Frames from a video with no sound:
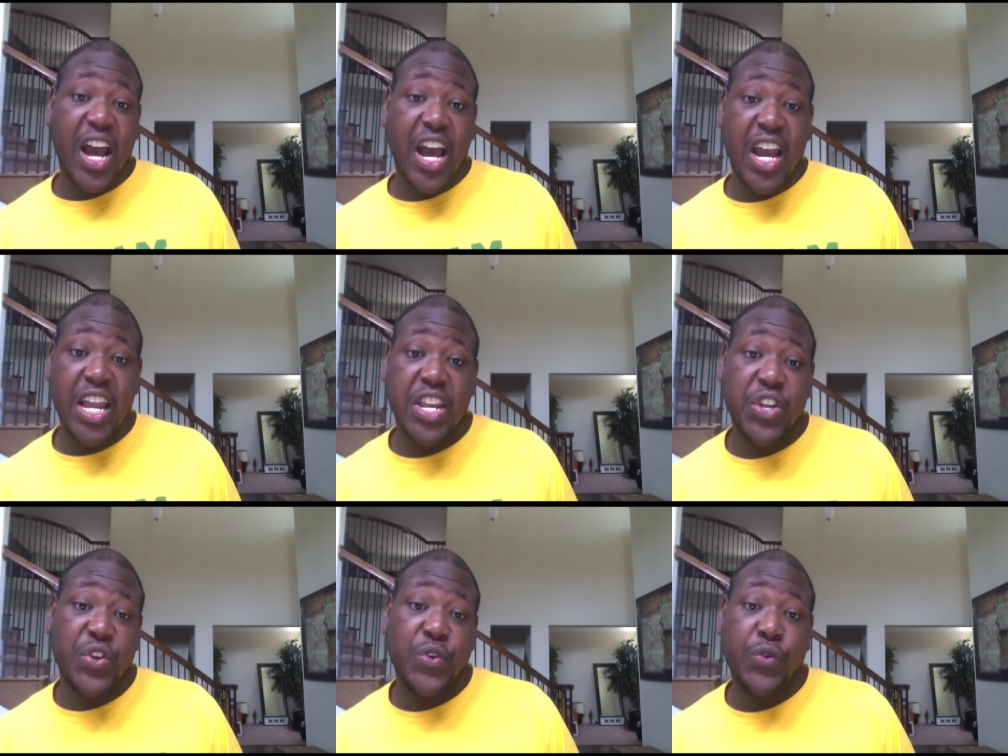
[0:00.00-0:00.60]
I
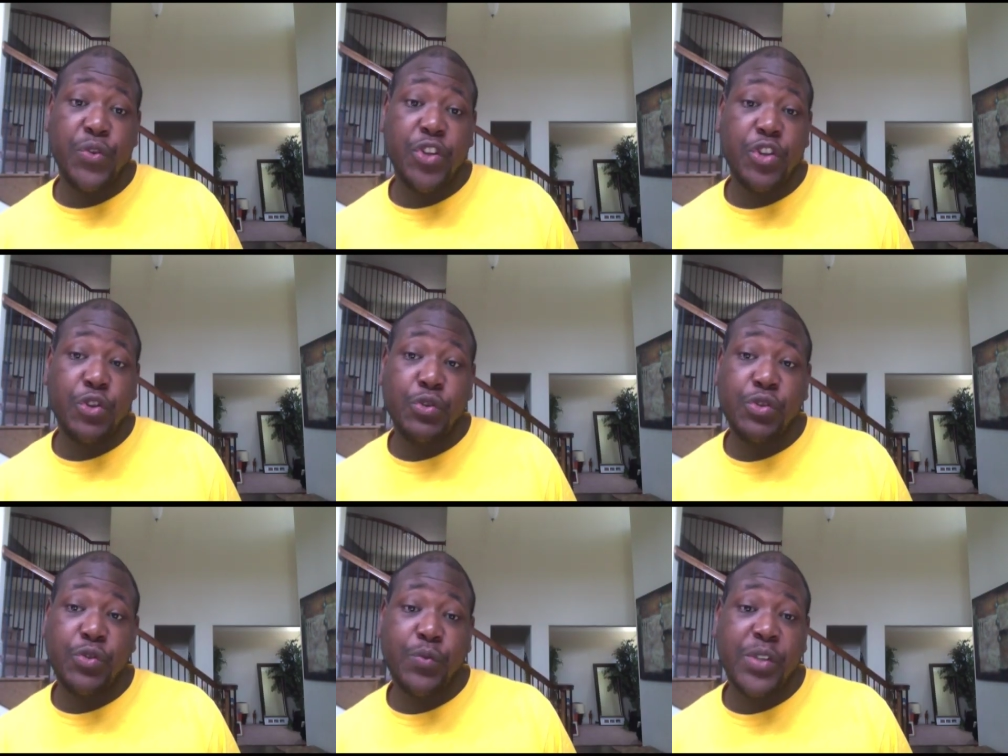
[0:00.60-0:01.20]
knew
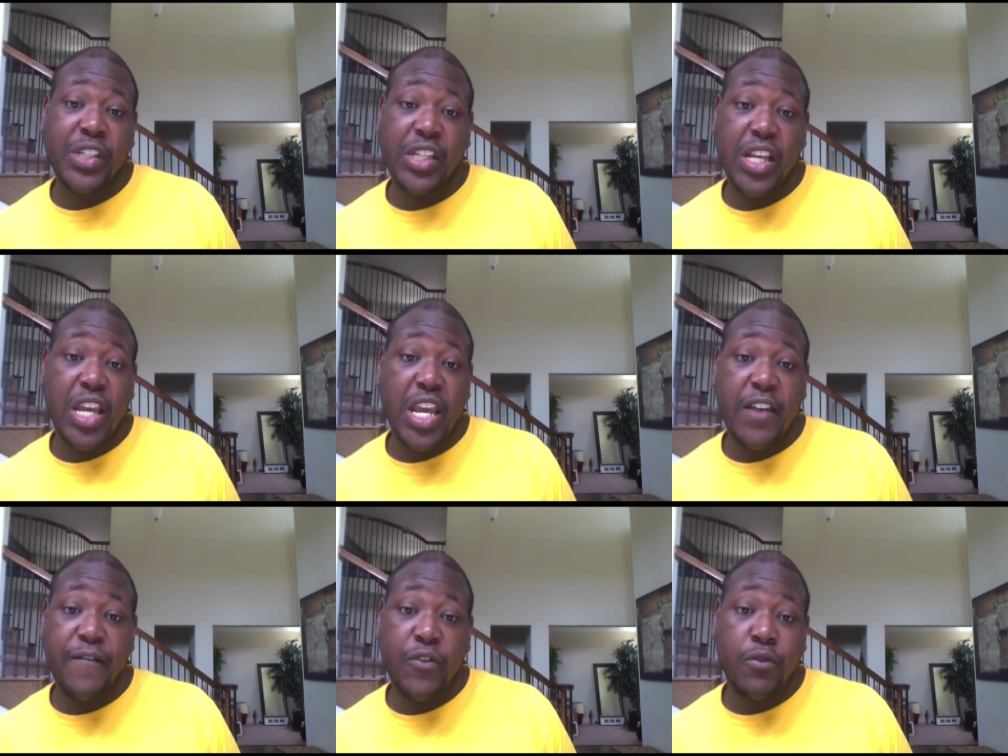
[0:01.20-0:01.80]
you was
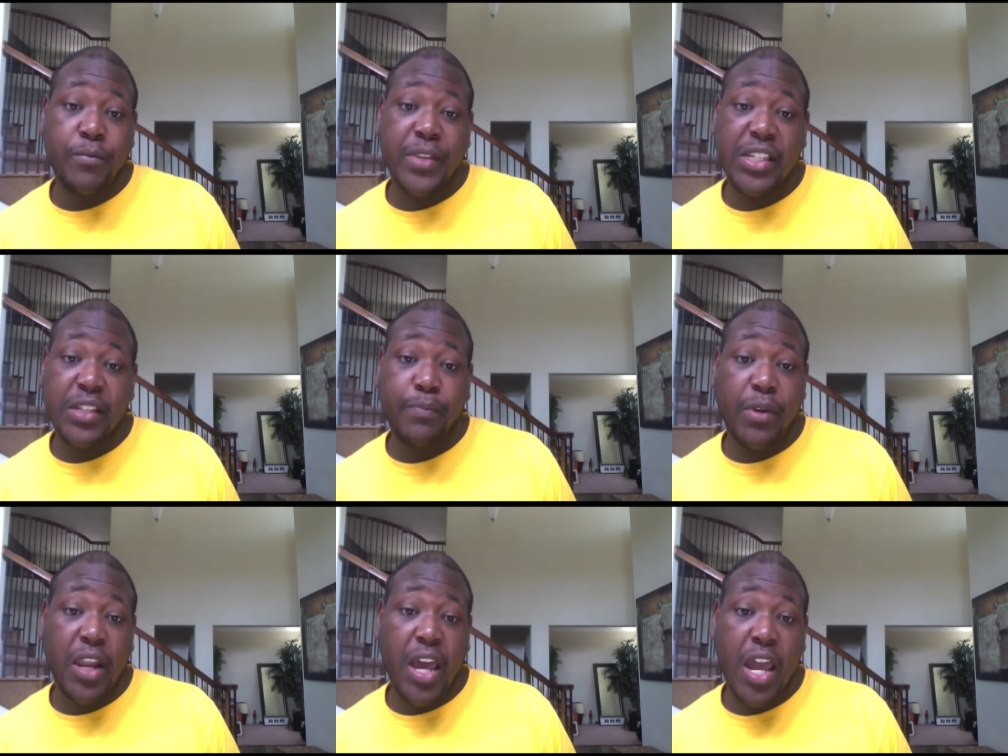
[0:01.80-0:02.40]
evil, Miss
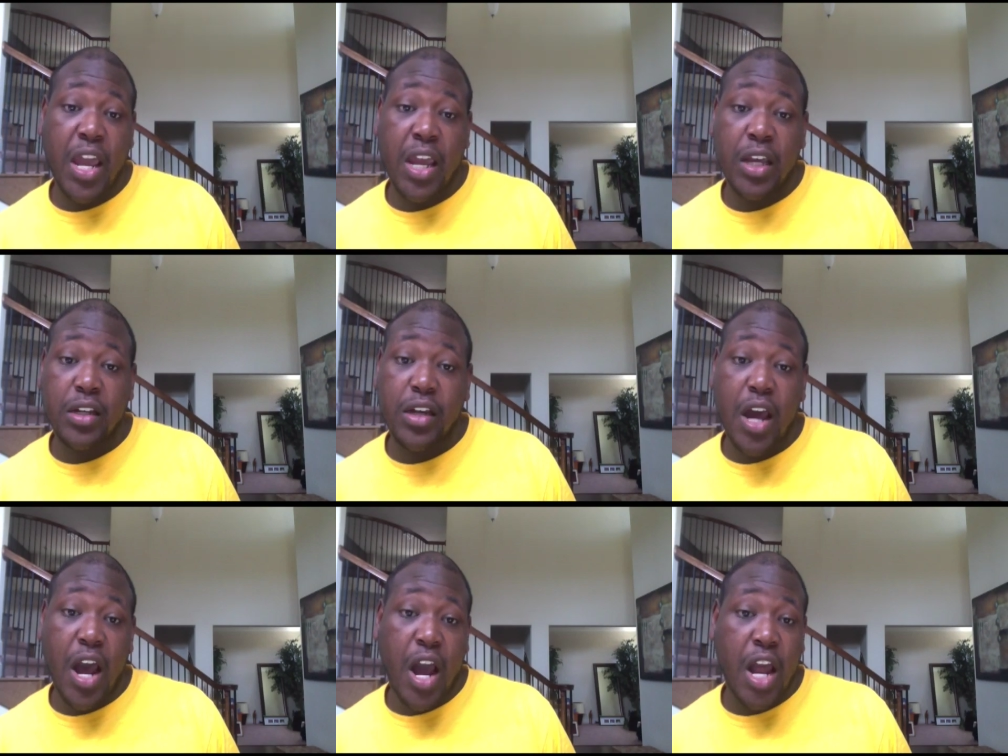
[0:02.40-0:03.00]

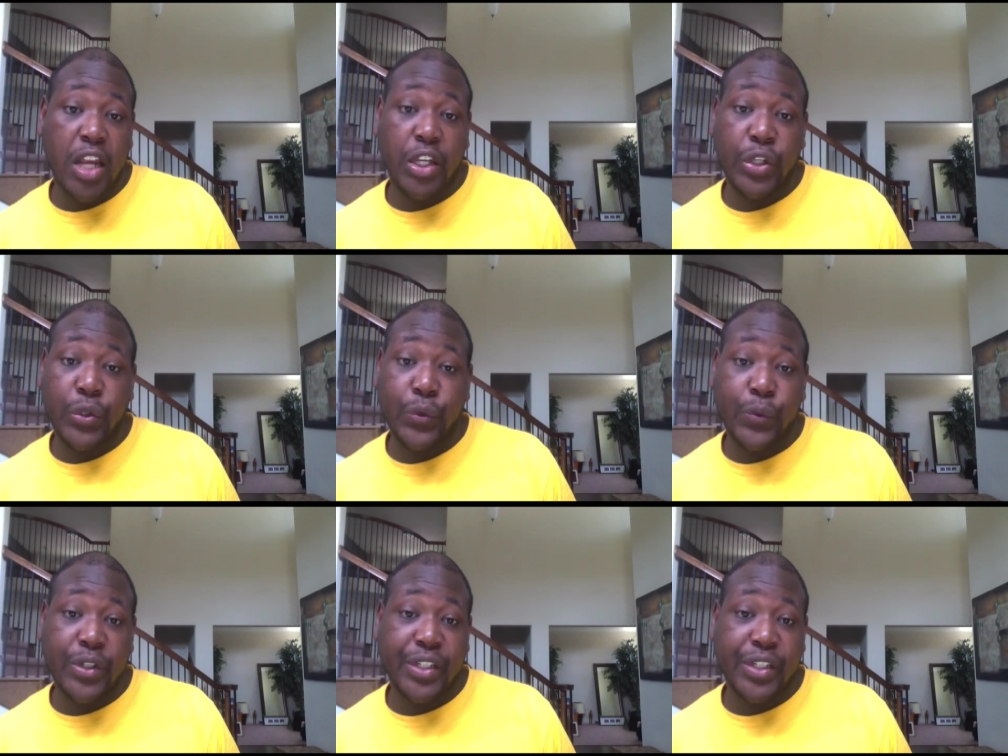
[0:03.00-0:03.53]
Blake. I knew